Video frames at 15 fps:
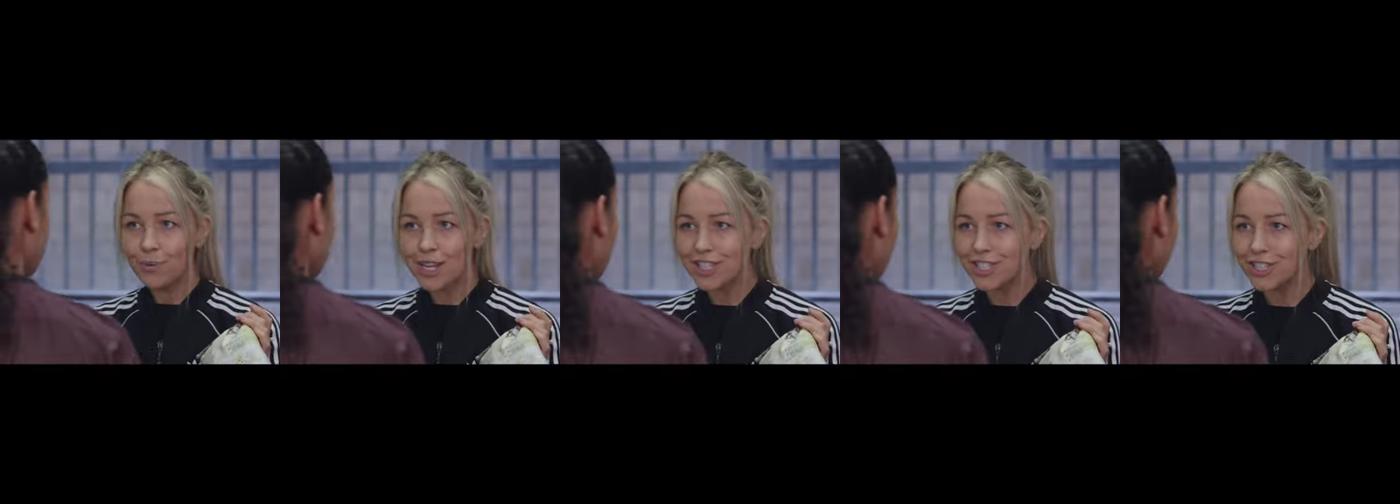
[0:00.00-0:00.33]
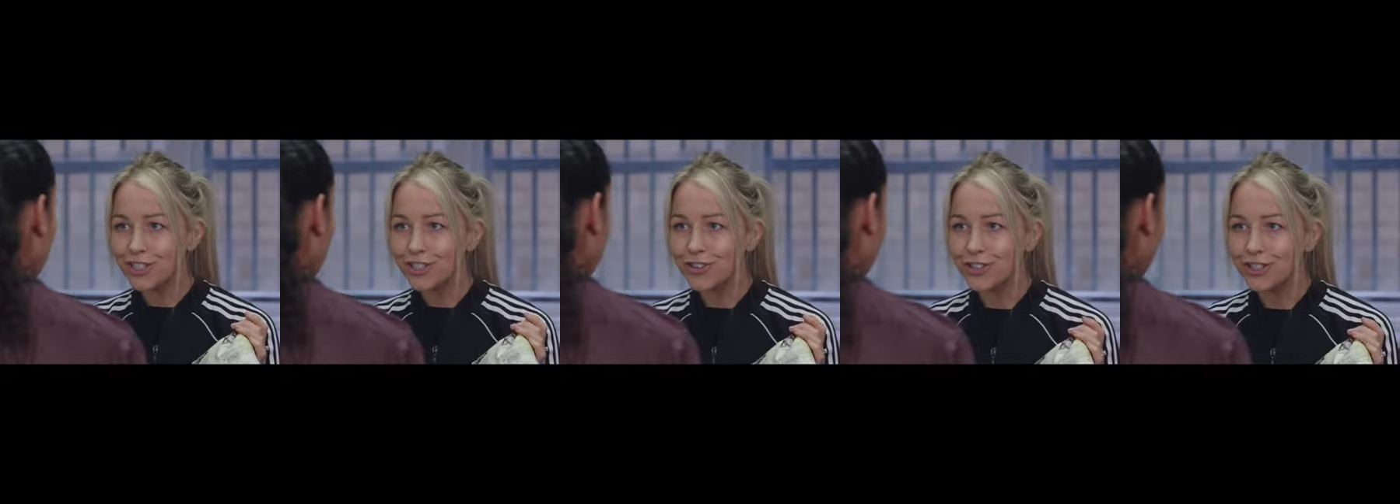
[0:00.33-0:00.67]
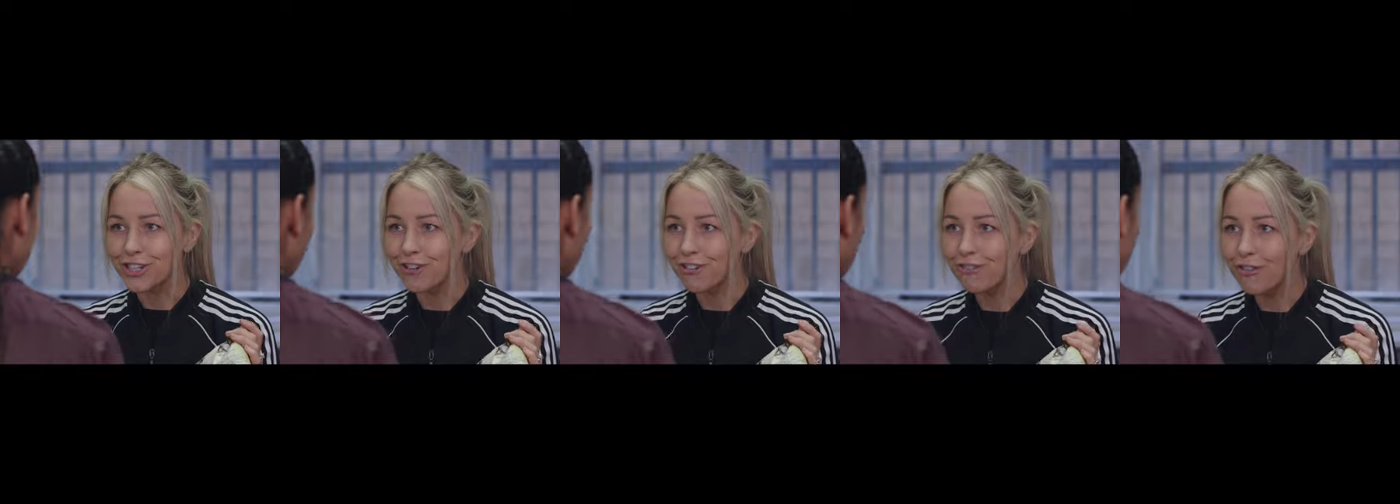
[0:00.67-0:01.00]
want to shut
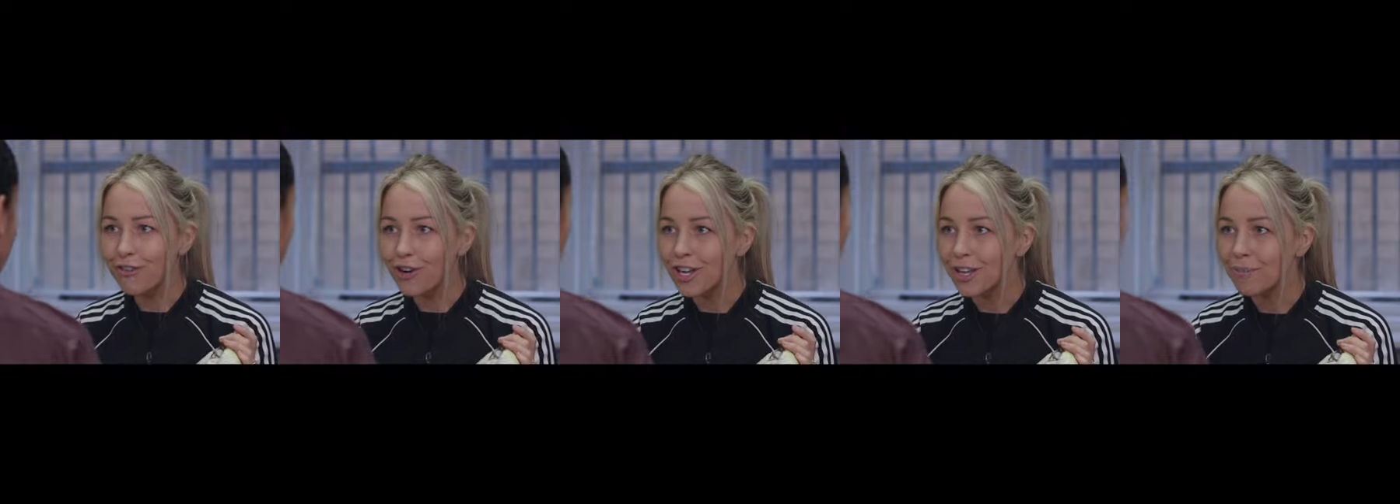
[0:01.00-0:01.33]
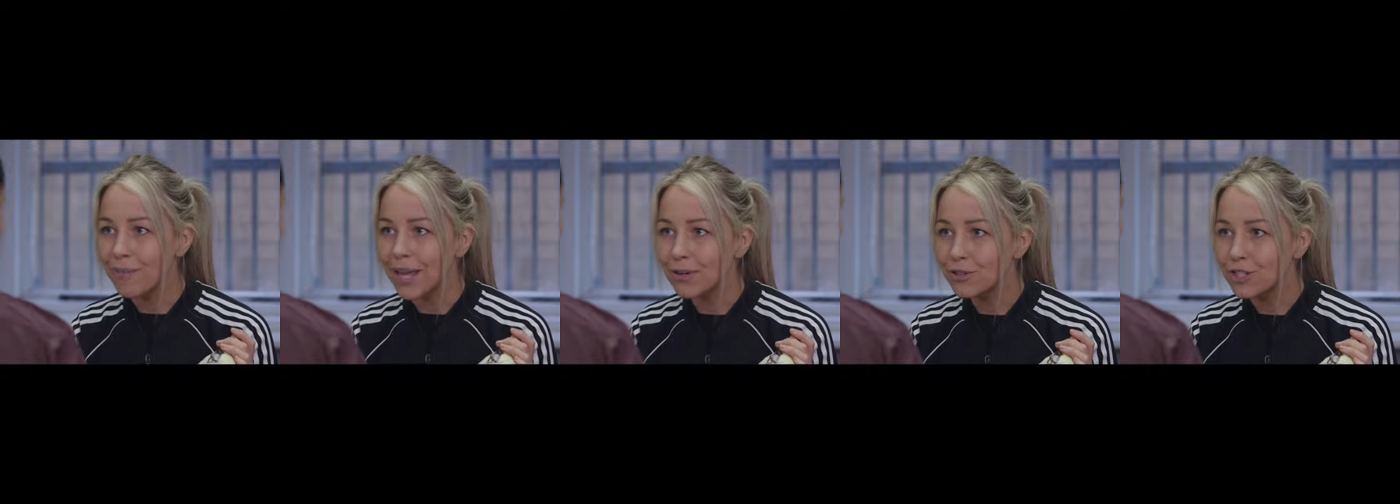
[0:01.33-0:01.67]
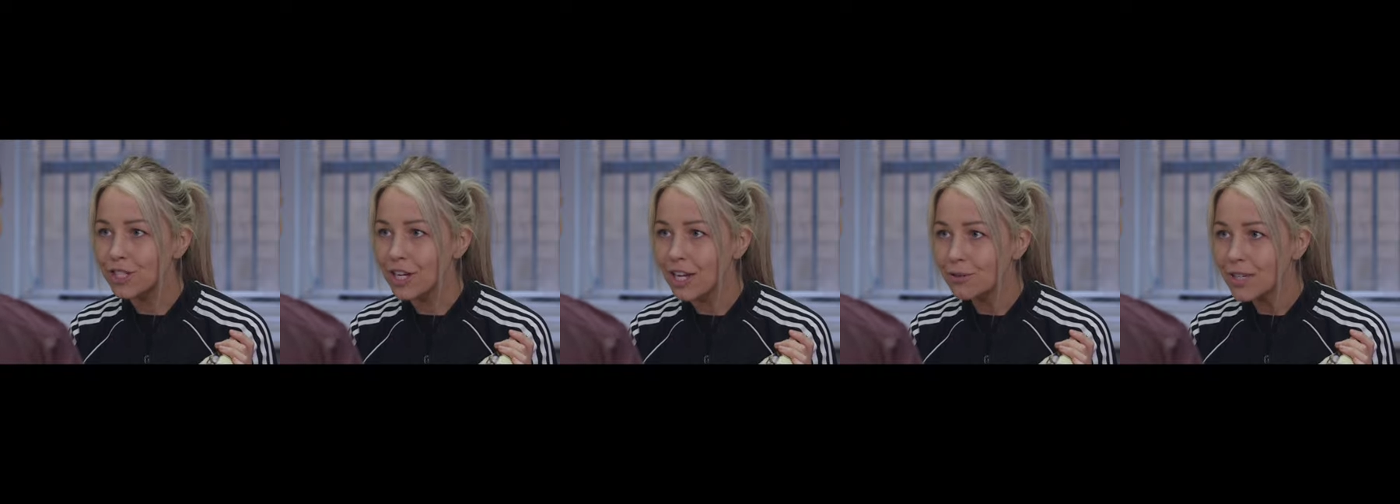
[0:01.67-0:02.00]
your fucking mouth,
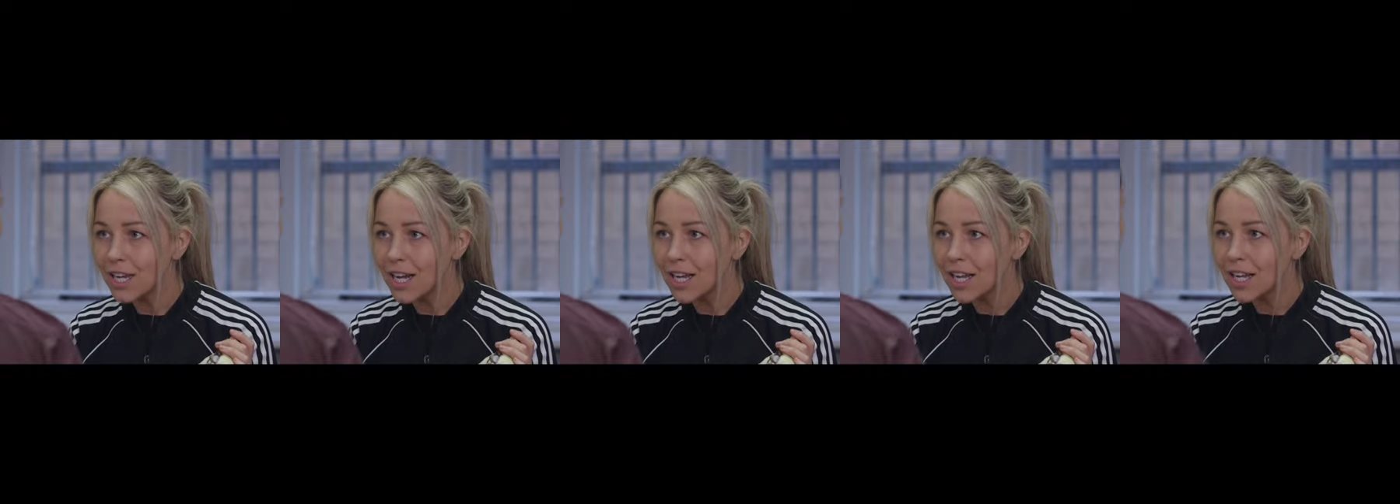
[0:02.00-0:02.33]
you know that?